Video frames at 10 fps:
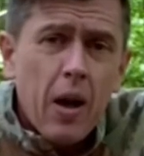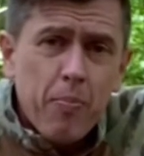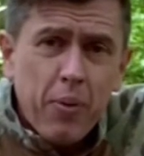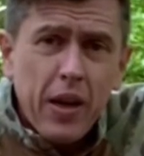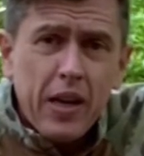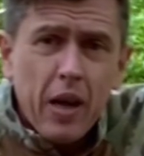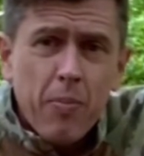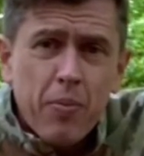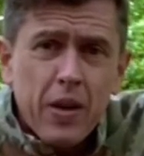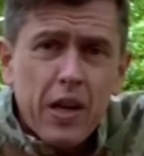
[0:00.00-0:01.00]
P
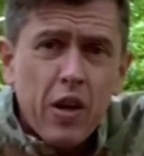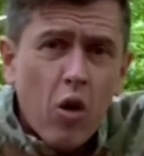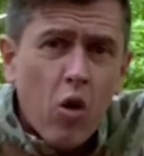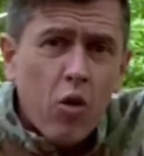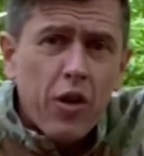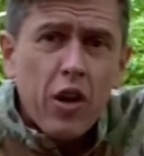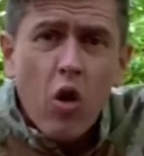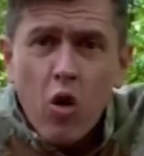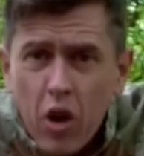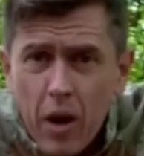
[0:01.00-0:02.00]
Company or the
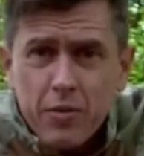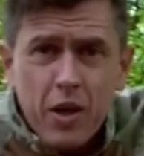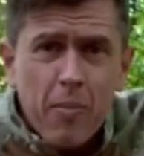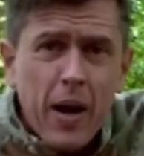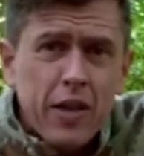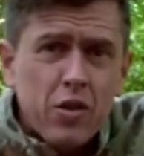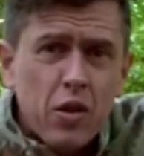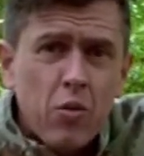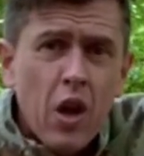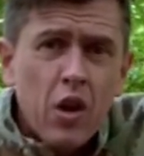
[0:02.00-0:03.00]
All Arms
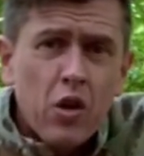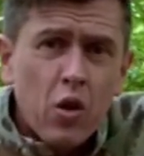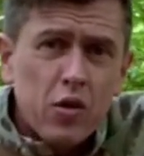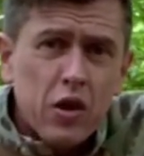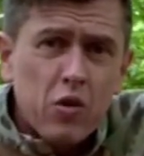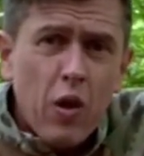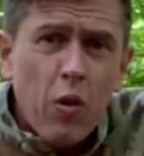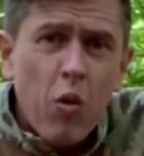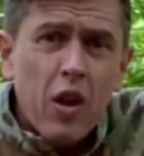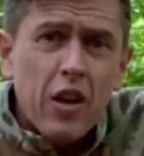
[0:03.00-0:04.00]
Commando course as well
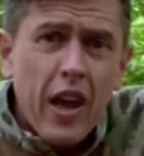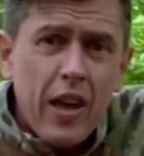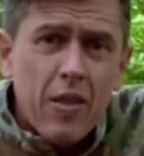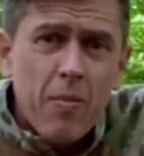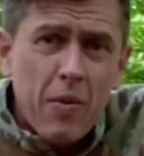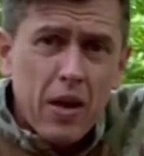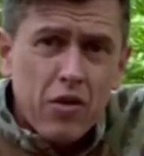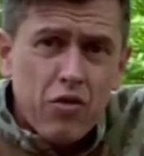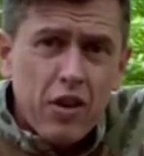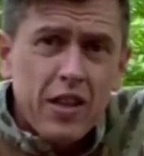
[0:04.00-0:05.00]
while you're in the
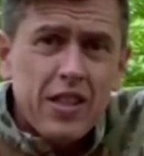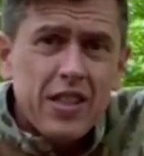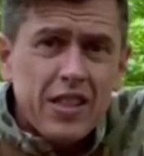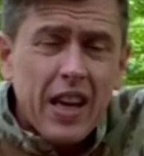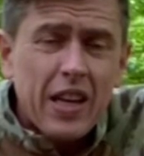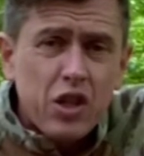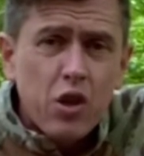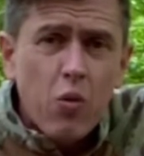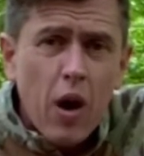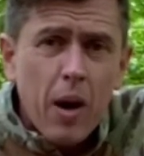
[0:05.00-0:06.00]
military, to set
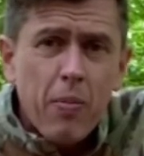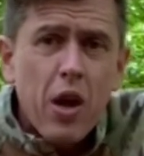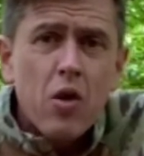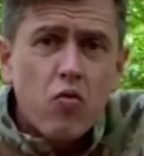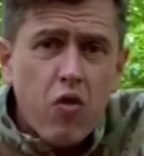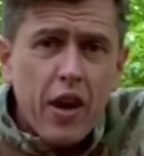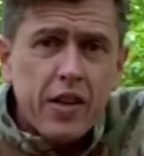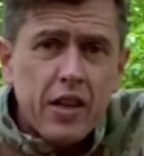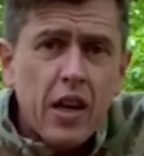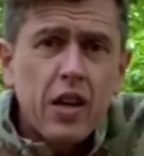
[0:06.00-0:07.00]
you up
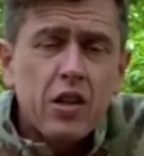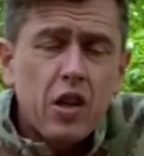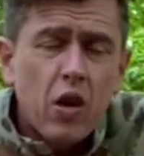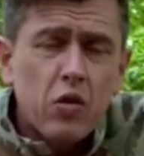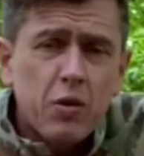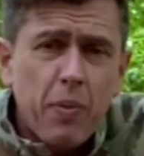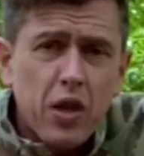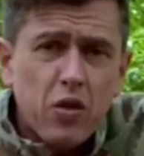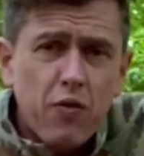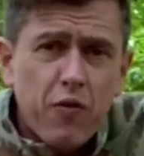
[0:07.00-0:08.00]
ready to go
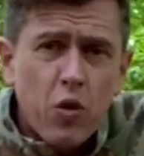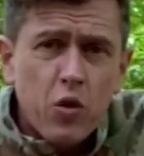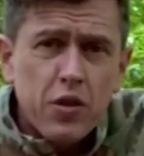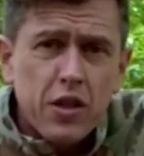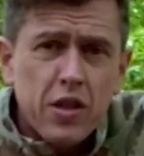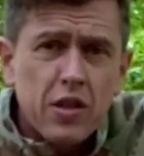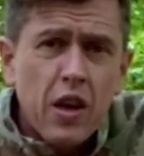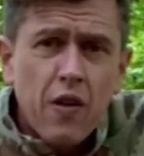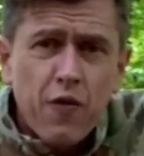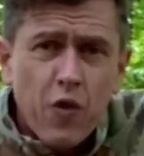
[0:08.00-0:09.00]
special forces
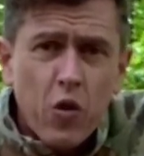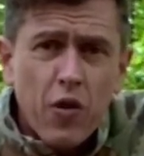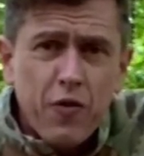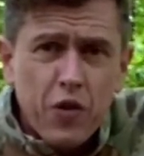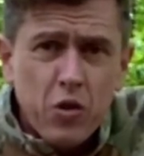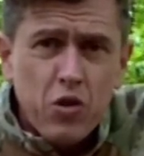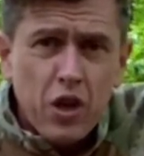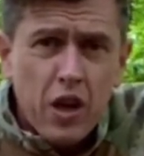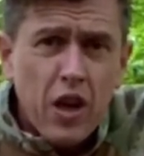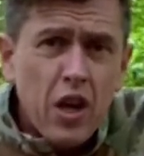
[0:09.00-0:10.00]
for the
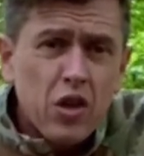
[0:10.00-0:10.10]
future.